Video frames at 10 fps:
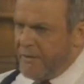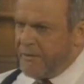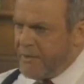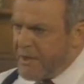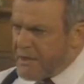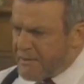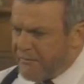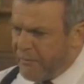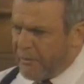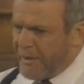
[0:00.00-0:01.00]
are the reason
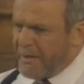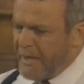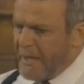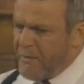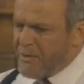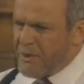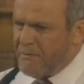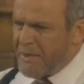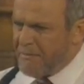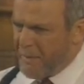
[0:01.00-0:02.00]
for it, and I want you to
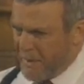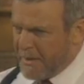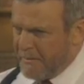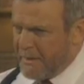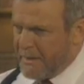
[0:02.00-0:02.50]
be a part of